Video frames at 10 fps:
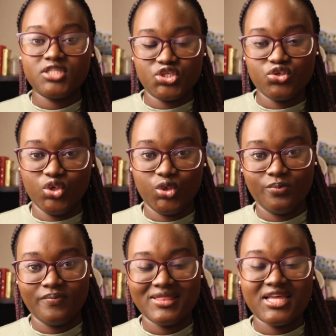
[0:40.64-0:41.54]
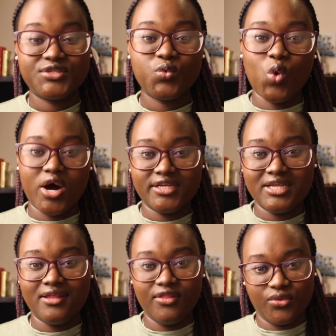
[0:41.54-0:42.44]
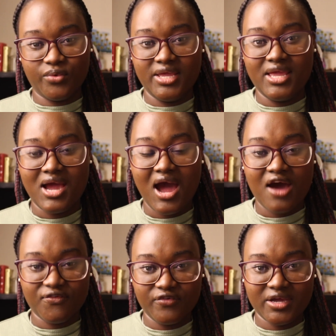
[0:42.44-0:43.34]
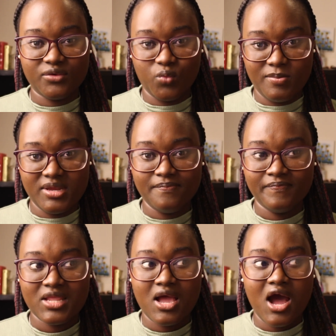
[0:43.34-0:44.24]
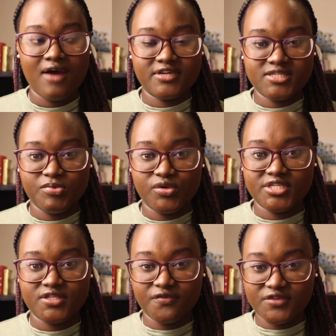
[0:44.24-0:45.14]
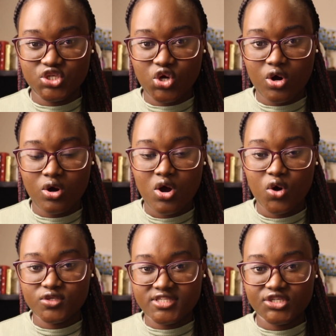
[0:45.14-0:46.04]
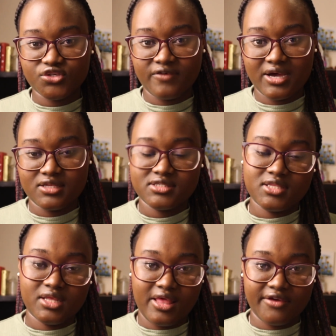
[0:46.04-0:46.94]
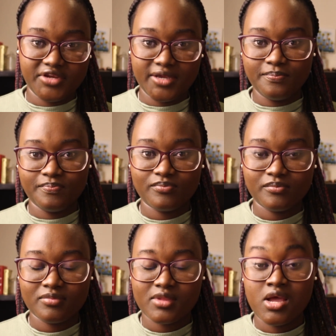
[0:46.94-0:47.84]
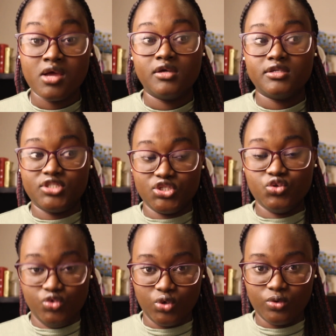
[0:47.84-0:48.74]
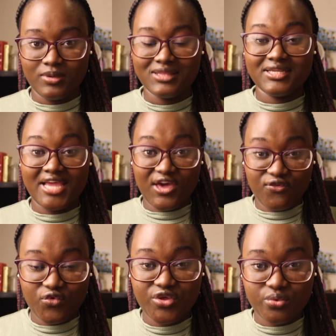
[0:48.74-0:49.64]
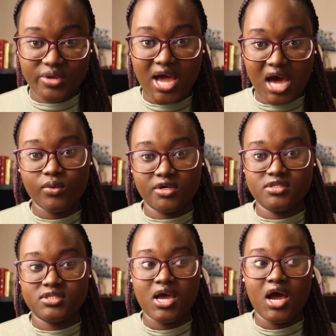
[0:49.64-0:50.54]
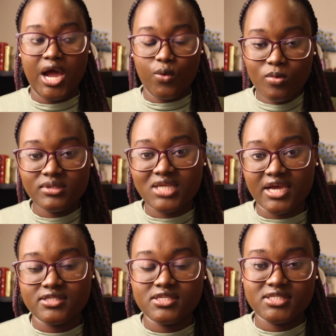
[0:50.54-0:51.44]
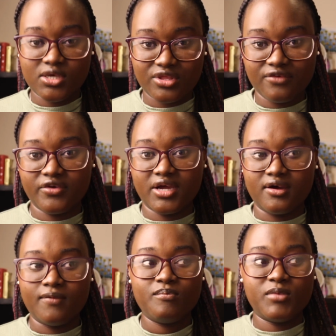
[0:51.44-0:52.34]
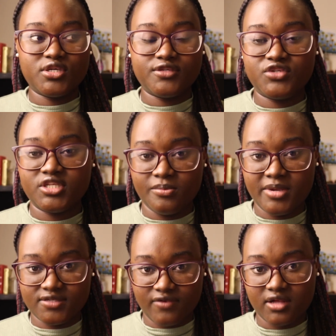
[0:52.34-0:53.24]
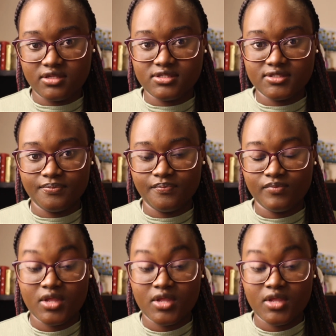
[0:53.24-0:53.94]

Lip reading: Did you know that 1 in 3 African women have experienced physical or sexual violence in their lifetime? Did you know that every 3 hours a woman dies in South Africa because of gender-based violence?